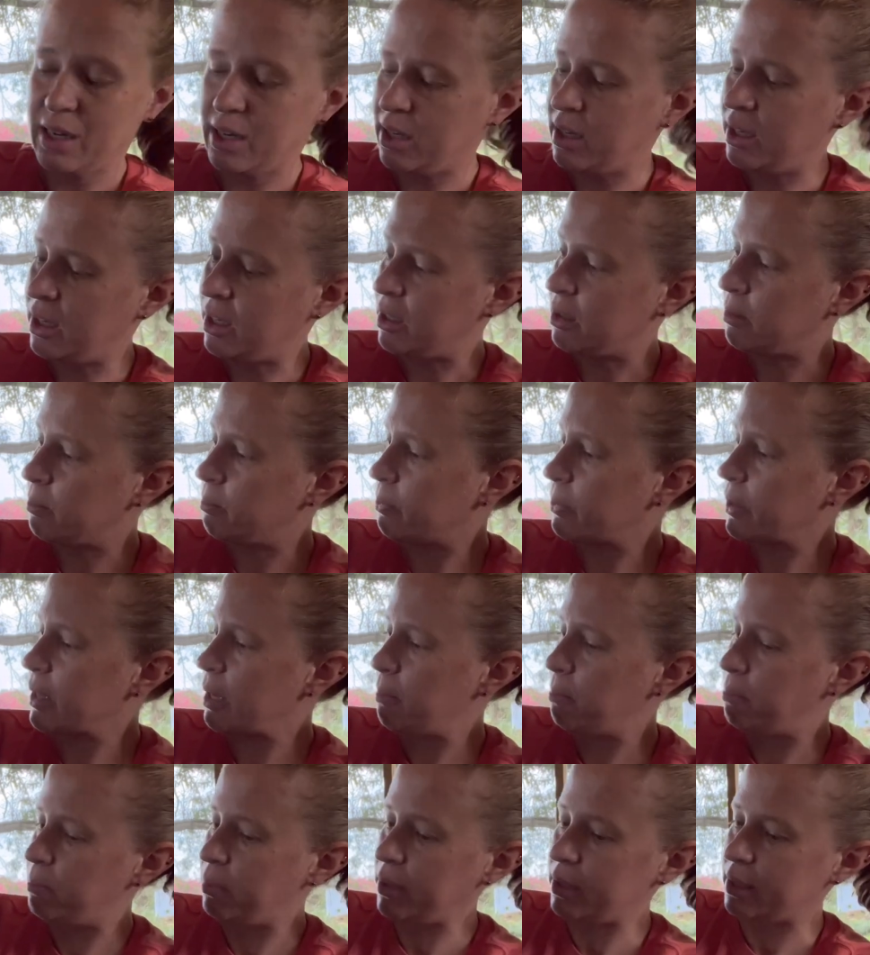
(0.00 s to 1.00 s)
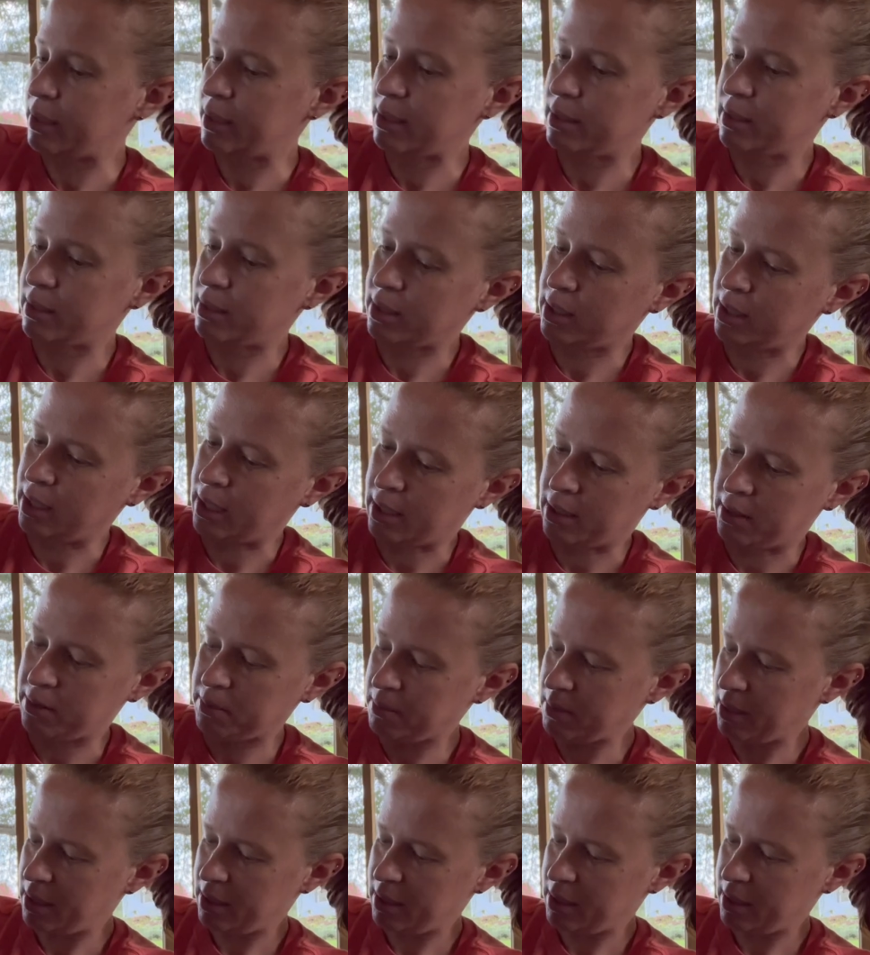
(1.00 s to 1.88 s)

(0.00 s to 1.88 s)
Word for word: Um, but you know,